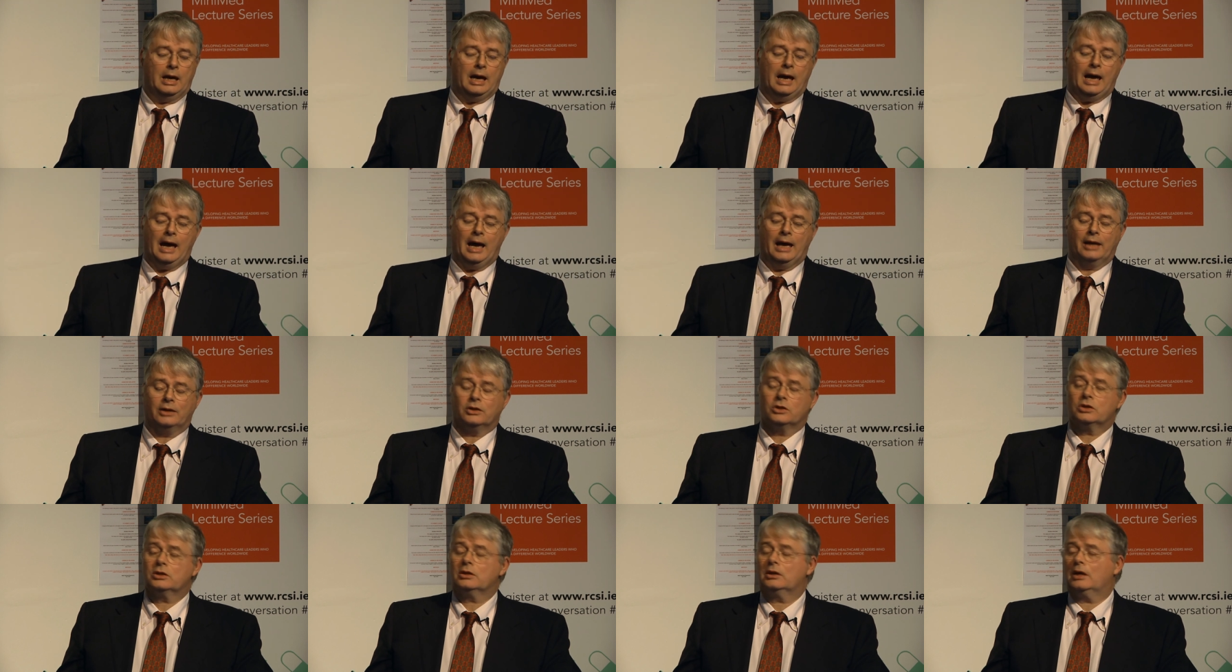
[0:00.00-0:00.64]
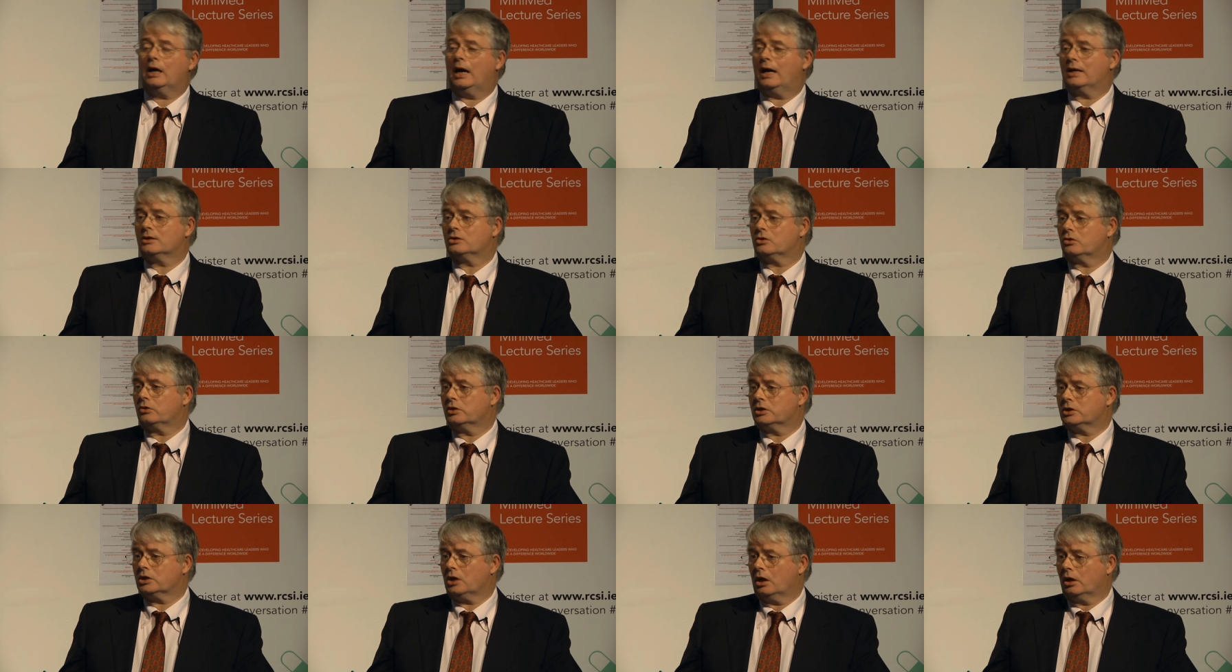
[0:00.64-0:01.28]
and as a
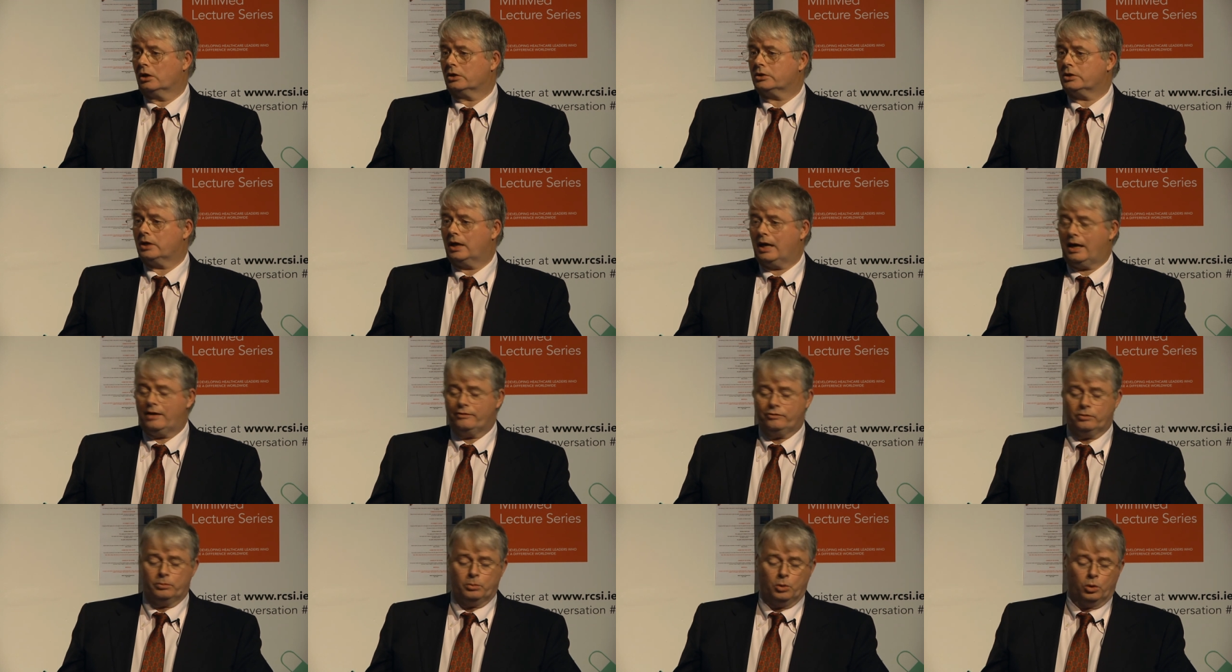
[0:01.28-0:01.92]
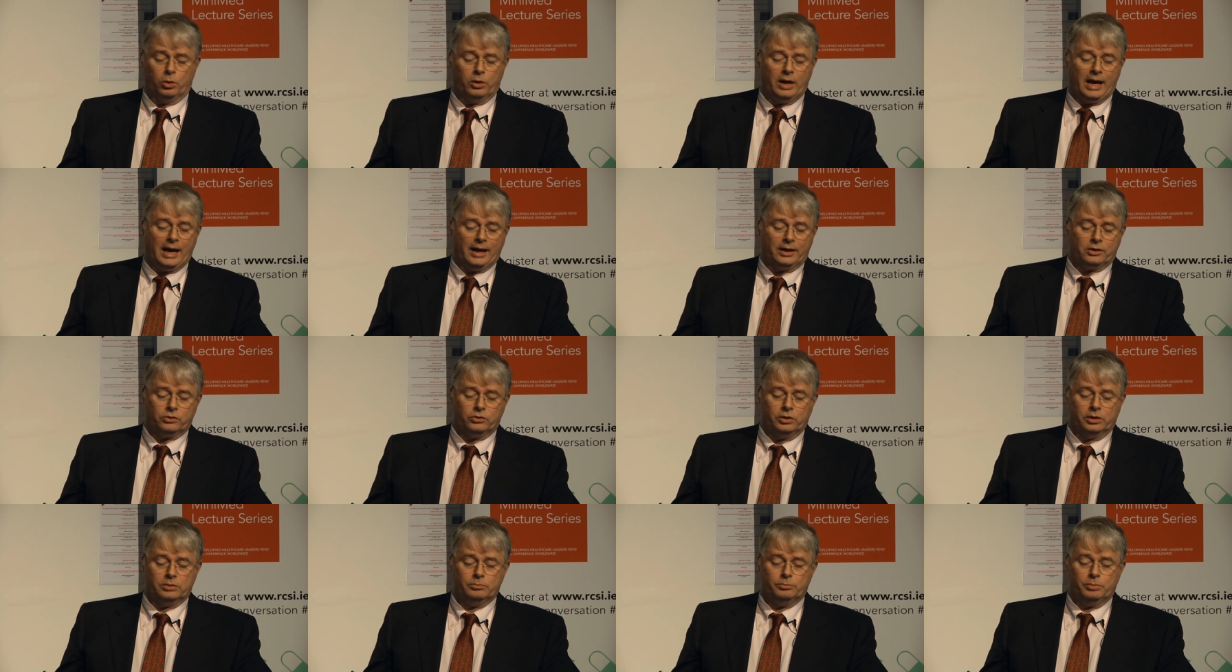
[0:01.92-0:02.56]
result have a more
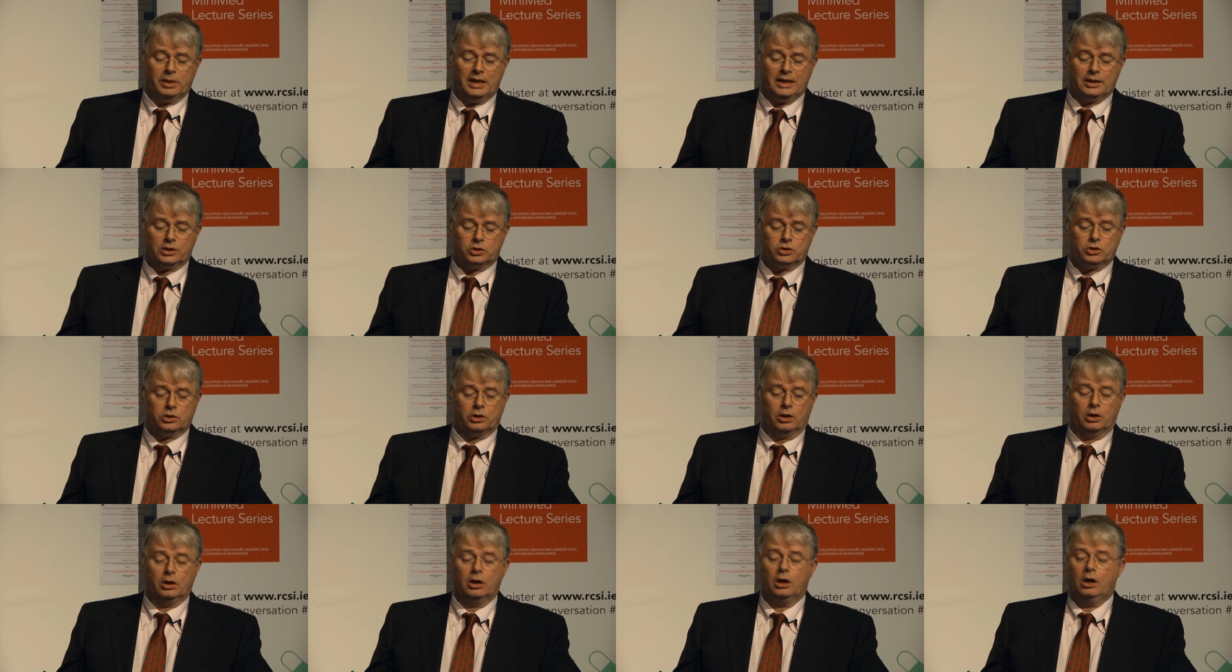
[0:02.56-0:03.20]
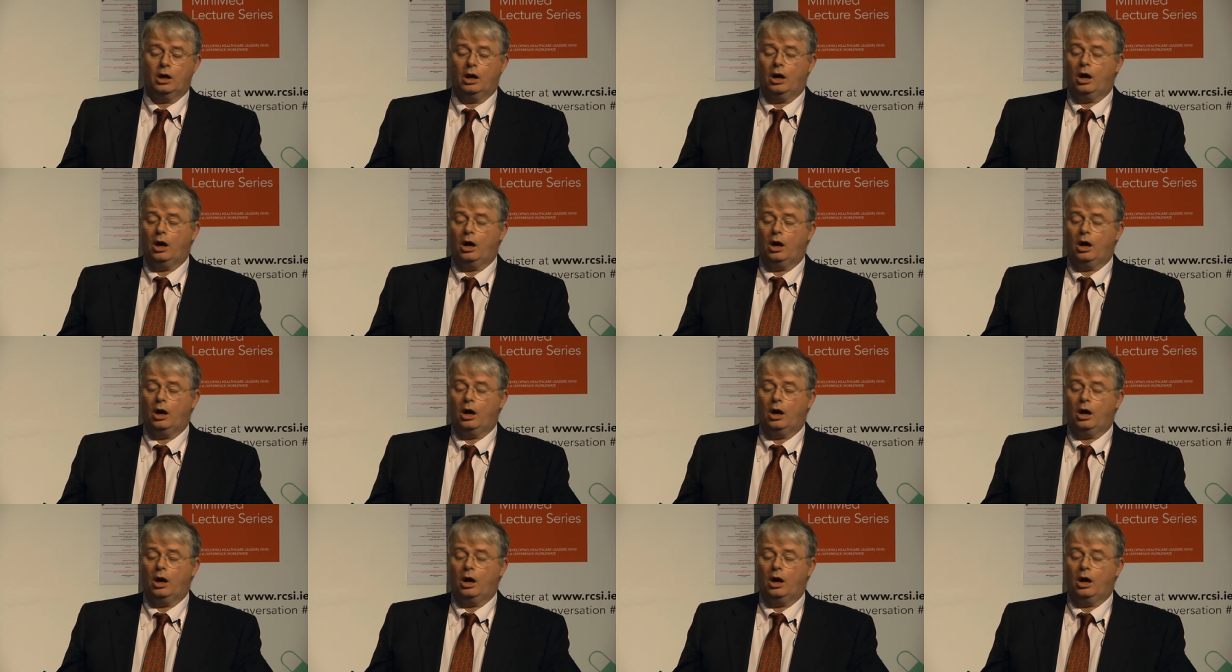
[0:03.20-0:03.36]
accurate picture